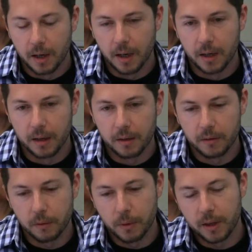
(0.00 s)
I,
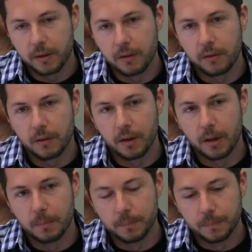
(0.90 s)
so when I teach
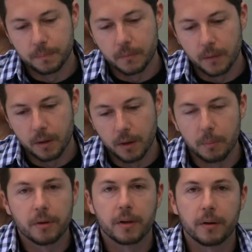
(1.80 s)
um,
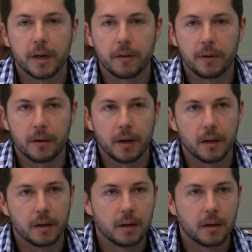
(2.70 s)
number theory, I found that,